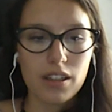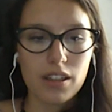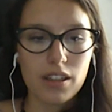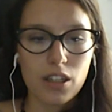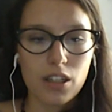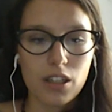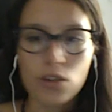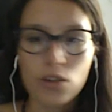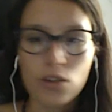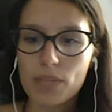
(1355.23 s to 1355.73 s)

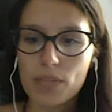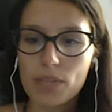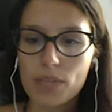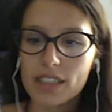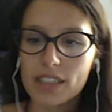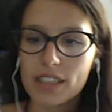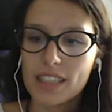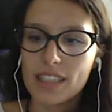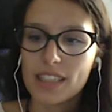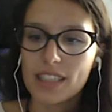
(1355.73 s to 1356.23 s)

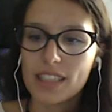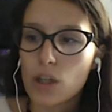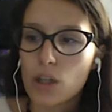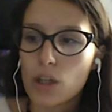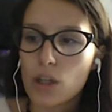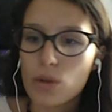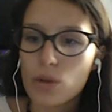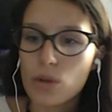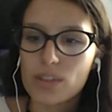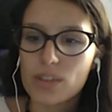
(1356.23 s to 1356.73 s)
close-minded and
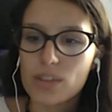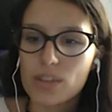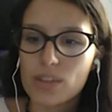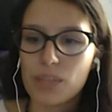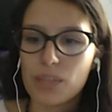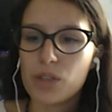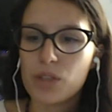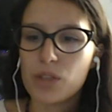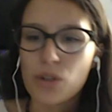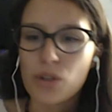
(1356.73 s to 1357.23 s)
closed. And
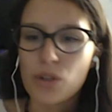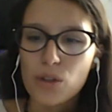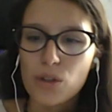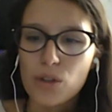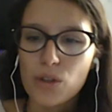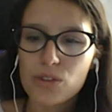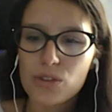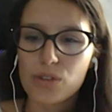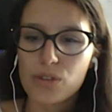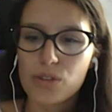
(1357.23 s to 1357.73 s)
when you're
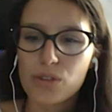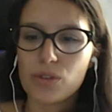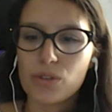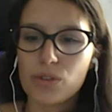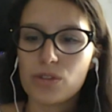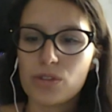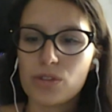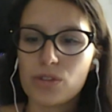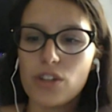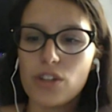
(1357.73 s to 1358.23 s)
closed, you
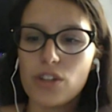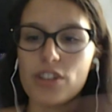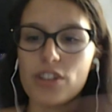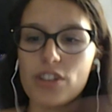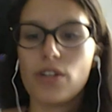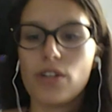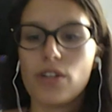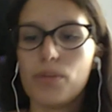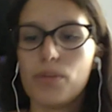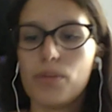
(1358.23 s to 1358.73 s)
don't touch the
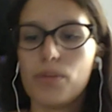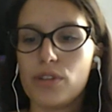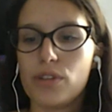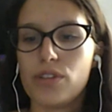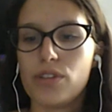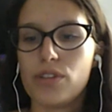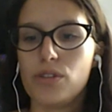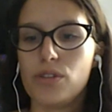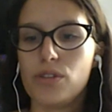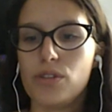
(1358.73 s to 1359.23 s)
other
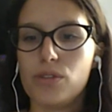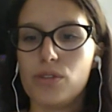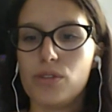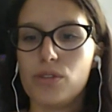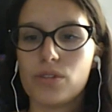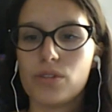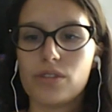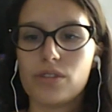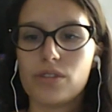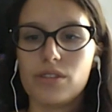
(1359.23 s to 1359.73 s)
person, you
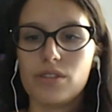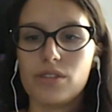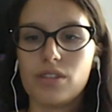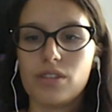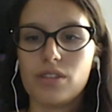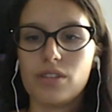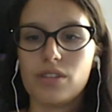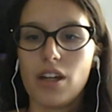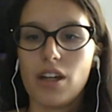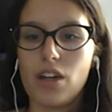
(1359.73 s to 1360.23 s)
don't
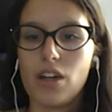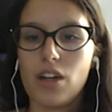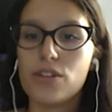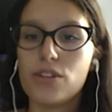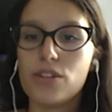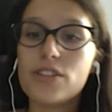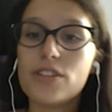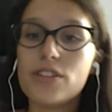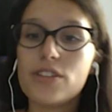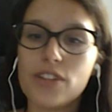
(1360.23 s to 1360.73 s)

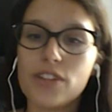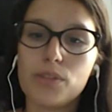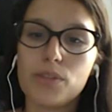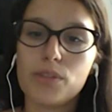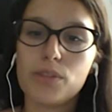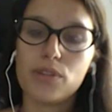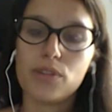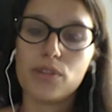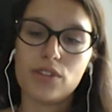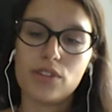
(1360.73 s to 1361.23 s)
understand the
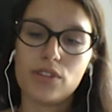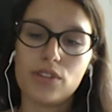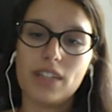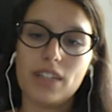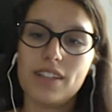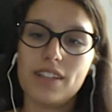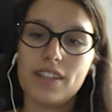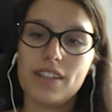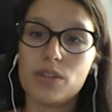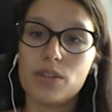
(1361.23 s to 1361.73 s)
person,
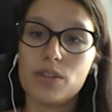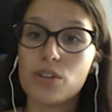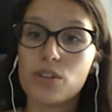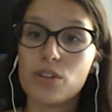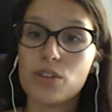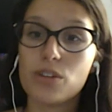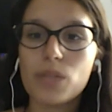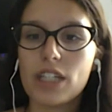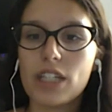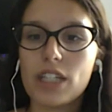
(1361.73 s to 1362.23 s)
and there is no
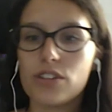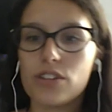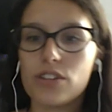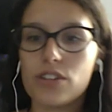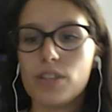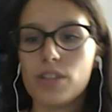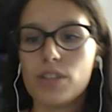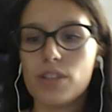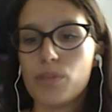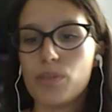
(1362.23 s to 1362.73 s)

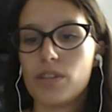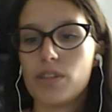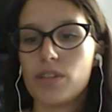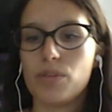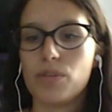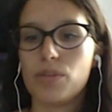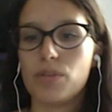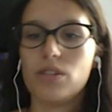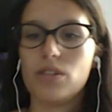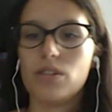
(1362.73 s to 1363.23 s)
relationship
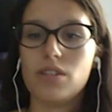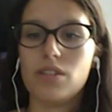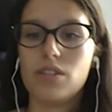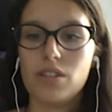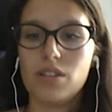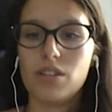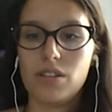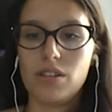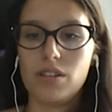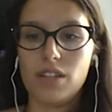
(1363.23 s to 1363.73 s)
possible.
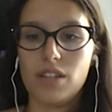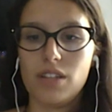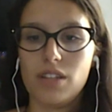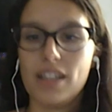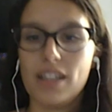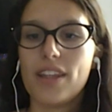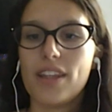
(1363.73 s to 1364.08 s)
And I